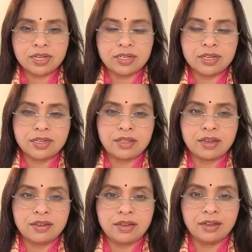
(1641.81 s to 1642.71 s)
Krishna
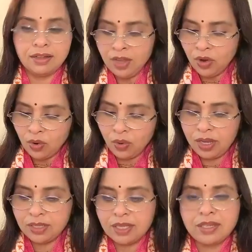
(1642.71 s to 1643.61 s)
Chaitanya, who
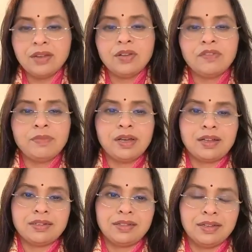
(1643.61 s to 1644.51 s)
is the son of
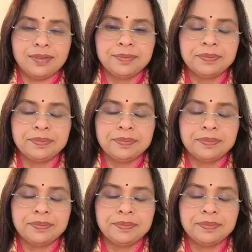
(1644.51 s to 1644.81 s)
Maharaj Nanda.